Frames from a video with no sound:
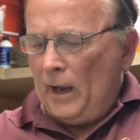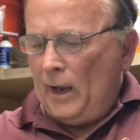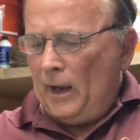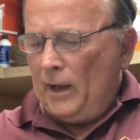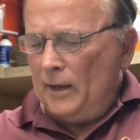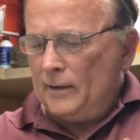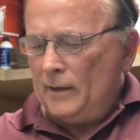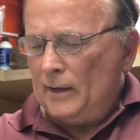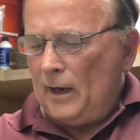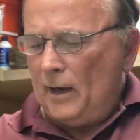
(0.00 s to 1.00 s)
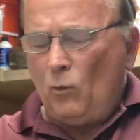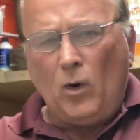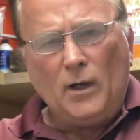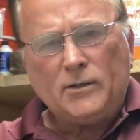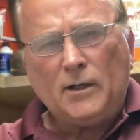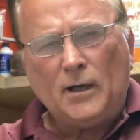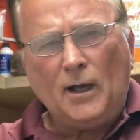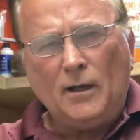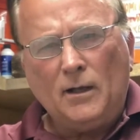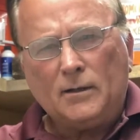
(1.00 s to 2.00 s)
And I watched it, and I
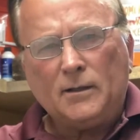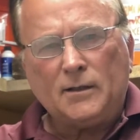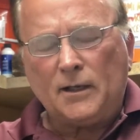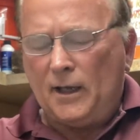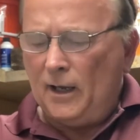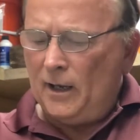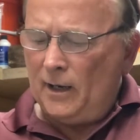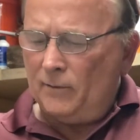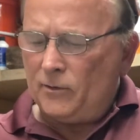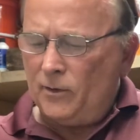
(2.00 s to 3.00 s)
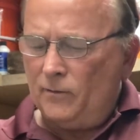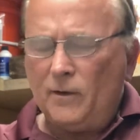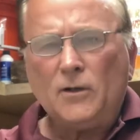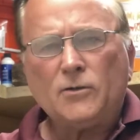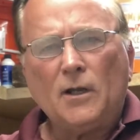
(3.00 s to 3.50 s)
looked at the can after he finished,